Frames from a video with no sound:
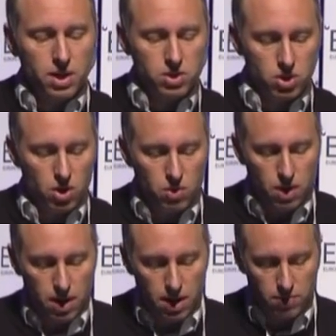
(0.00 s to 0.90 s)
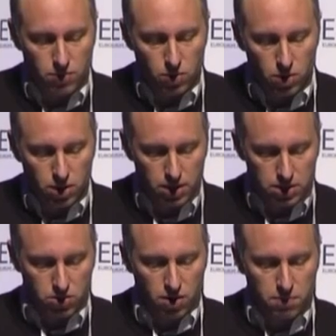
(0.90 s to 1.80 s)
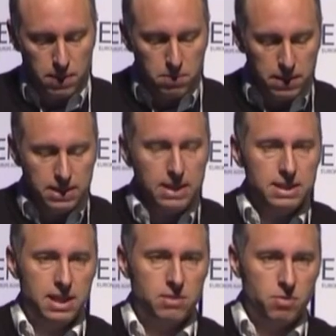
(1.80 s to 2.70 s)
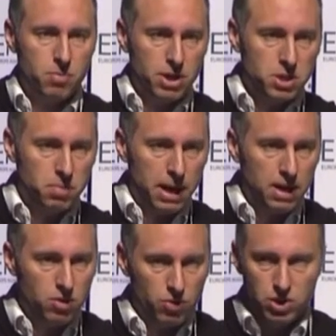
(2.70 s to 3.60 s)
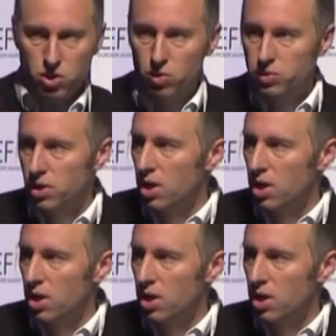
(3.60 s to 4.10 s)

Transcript: So if you look at this graph, PPT stands for pressure pain threshold,